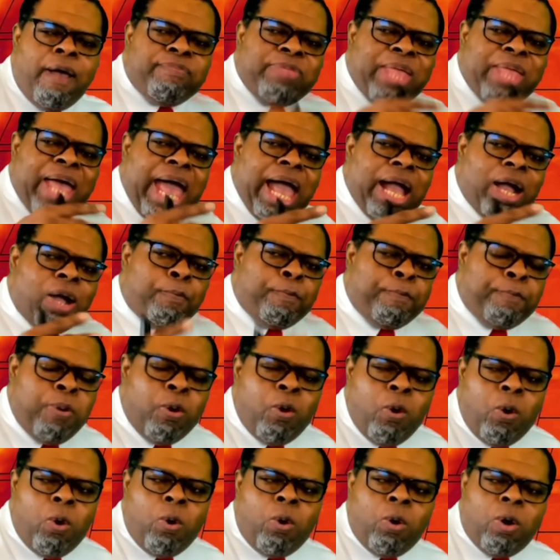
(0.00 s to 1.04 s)
that
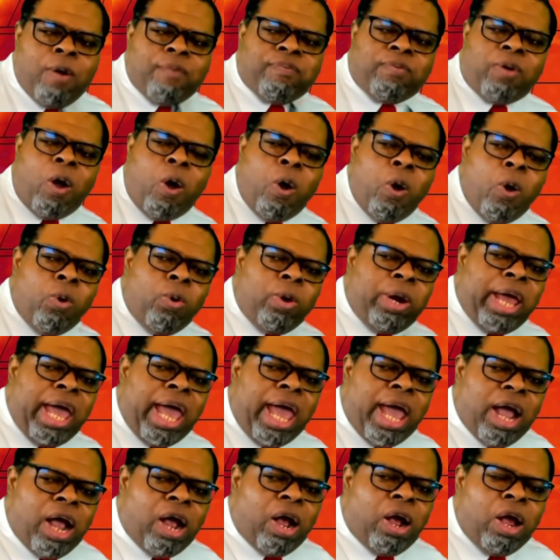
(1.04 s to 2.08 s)
pool of cold
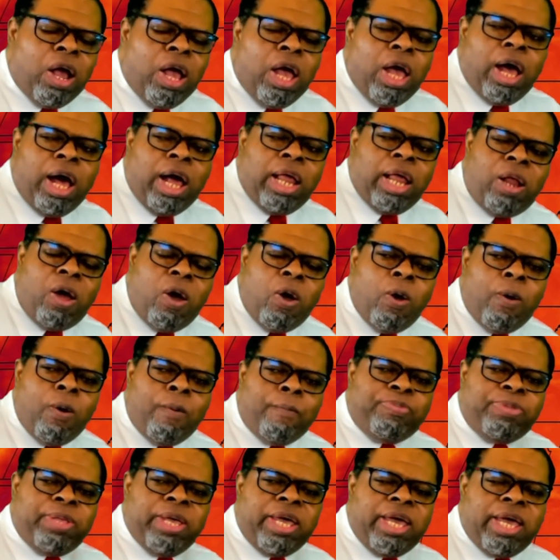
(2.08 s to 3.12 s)
air
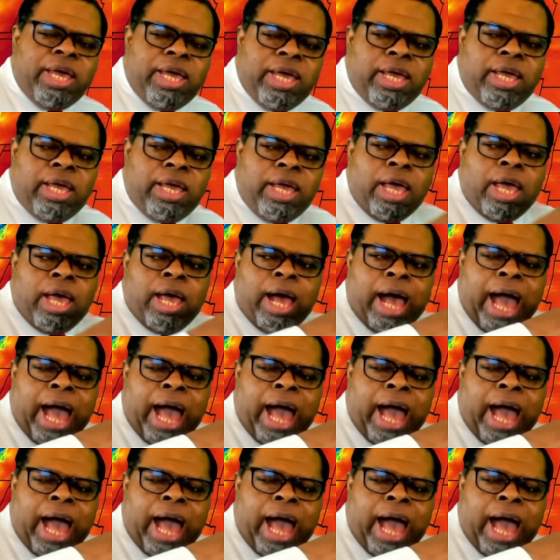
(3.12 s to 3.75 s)
along the